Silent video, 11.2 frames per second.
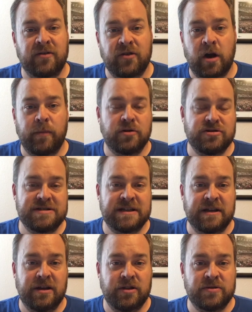start
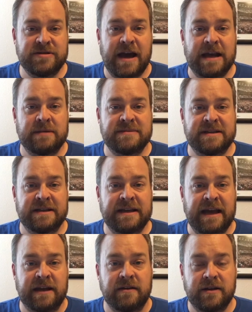purchasing those items
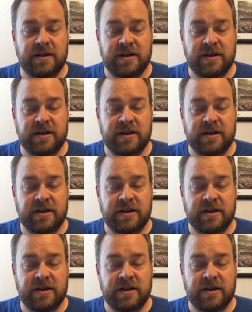again.